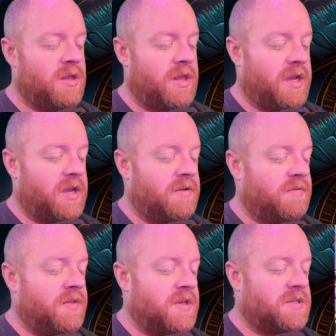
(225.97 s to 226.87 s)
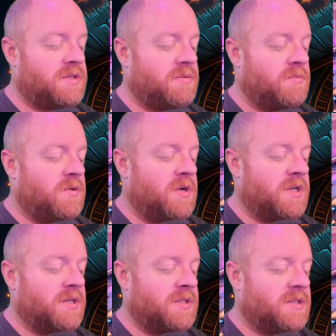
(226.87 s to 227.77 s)
Like, if this
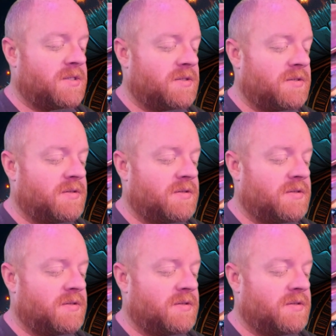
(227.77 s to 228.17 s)
was